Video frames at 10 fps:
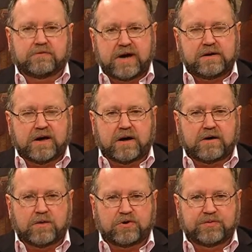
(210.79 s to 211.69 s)
Right now,
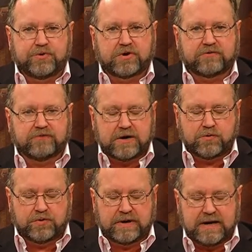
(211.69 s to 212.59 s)
I want to put on
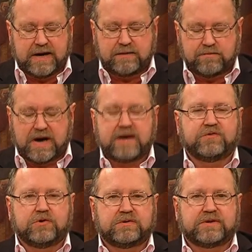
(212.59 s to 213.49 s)
record again my
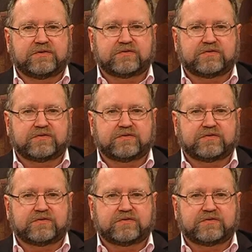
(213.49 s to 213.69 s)
view that the